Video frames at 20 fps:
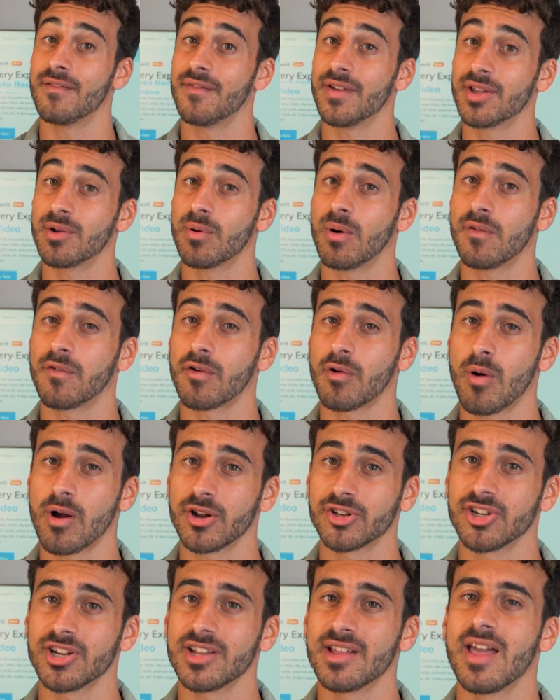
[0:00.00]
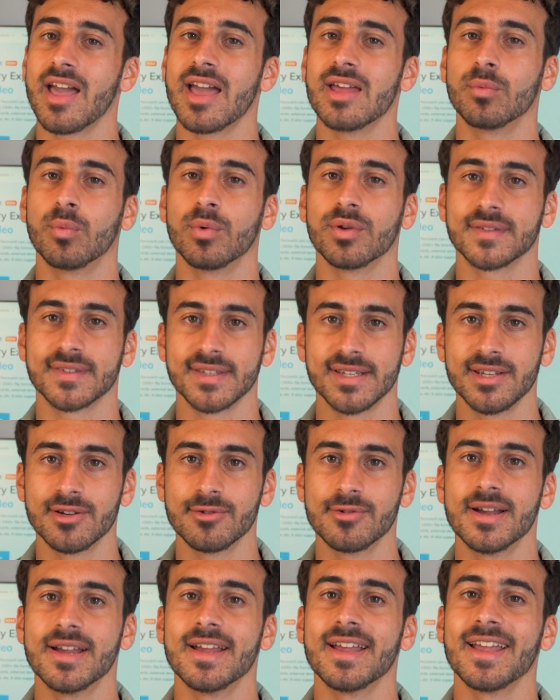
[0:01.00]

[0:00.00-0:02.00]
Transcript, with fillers: Thank you all for watching, and we'll see you